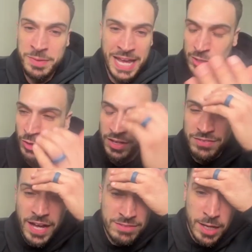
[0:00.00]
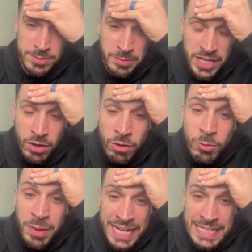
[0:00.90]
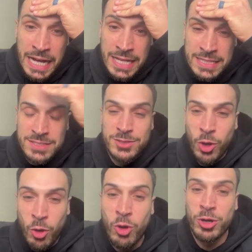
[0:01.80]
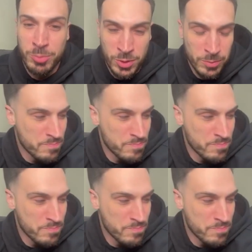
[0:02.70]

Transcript: me Andrew like 5 times. I'm like, oh my God, this is horrible.